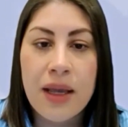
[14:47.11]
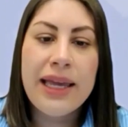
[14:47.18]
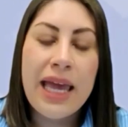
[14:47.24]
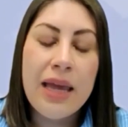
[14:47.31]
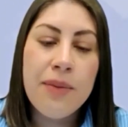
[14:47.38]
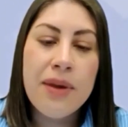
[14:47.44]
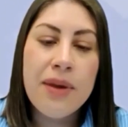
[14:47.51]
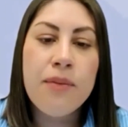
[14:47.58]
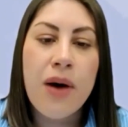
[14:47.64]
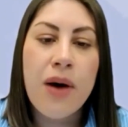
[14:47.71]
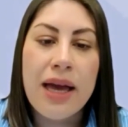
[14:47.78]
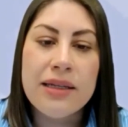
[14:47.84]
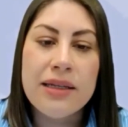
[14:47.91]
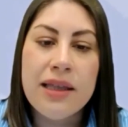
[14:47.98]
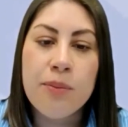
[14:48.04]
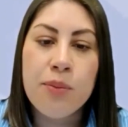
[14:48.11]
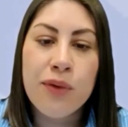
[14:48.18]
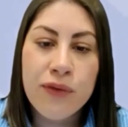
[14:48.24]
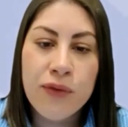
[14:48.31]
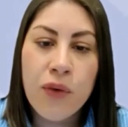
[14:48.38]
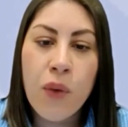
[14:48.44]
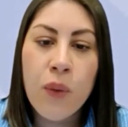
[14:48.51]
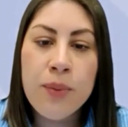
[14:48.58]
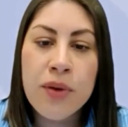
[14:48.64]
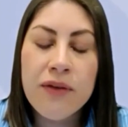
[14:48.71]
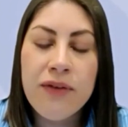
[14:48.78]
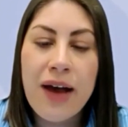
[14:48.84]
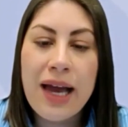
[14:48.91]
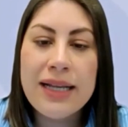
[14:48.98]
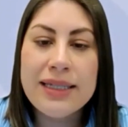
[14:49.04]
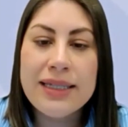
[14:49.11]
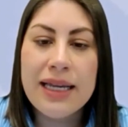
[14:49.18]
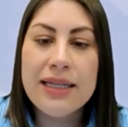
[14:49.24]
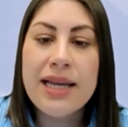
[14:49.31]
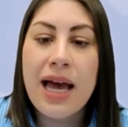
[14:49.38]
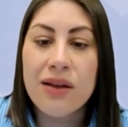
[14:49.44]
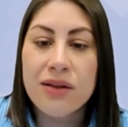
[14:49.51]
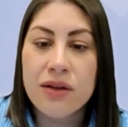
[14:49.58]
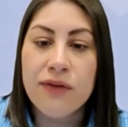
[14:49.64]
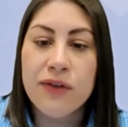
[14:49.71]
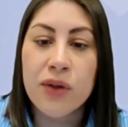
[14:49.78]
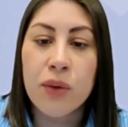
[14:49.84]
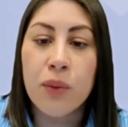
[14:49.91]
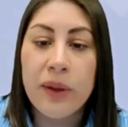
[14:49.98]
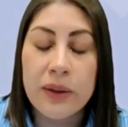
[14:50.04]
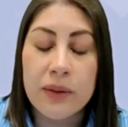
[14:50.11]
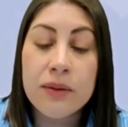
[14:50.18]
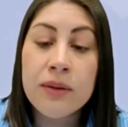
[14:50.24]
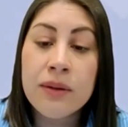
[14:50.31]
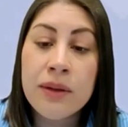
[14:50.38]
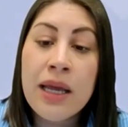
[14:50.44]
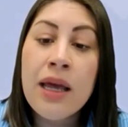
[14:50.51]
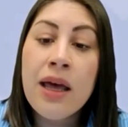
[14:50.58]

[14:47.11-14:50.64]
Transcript: Keep in mind that before we provide details of your will,